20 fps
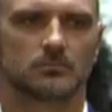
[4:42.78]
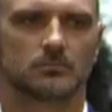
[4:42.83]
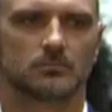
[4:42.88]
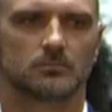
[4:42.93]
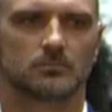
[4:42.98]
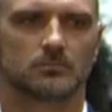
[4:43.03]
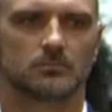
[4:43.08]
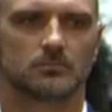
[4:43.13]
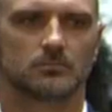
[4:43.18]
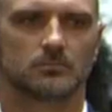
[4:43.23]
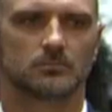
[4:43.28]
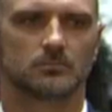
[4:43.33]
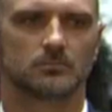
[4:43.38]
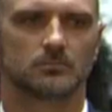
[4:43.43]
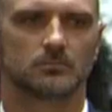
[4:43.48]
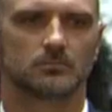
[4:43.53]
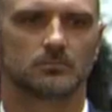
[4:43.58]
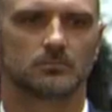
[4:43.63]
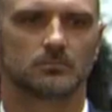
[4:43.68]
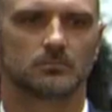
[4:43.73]

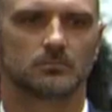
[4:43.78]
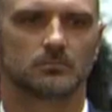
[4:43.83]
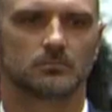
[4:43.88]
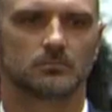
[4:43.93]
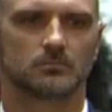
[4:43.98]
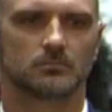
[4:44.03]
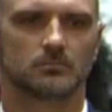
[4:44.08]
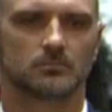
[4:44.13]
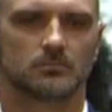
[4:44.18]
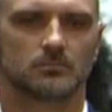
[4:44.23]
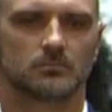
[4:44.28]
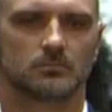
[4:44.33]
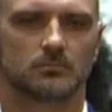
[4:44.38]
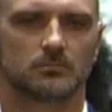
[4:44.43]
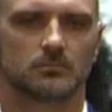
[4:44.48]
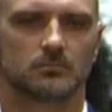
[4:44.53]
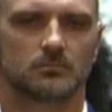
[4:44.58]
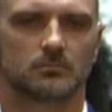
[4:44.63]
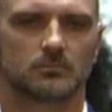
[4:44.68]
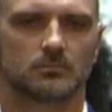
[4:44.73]

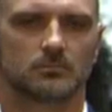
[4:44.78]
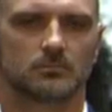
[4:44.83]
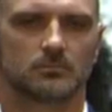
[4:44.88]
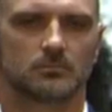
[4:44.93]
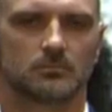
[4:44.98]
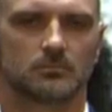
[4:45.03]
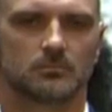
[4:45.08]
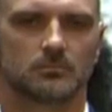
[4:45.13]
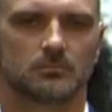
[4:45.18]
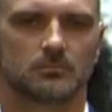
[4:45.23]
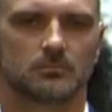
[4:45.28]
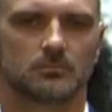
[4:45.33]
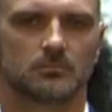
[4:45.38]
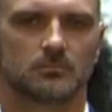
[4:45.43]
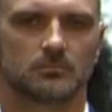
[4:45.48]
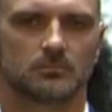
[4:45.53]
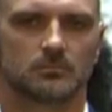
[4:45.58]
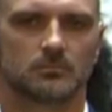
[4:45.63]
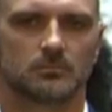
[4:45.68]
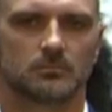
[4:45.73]

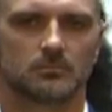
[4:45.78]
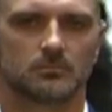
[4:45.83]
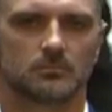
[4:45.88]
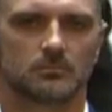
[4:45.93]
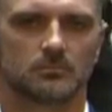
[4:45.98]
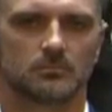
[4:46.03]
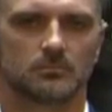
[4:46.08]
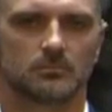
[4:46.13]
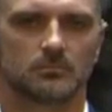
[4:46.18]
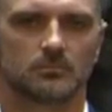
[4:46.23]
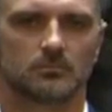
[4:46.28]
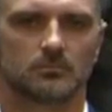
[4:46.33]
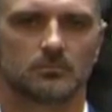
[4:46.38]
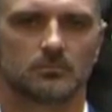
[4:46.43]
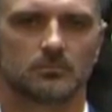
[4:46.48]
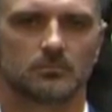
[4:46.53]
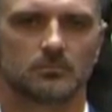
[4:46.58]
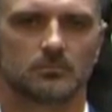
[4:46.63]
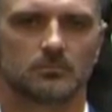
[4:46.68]
The person shown says nothing.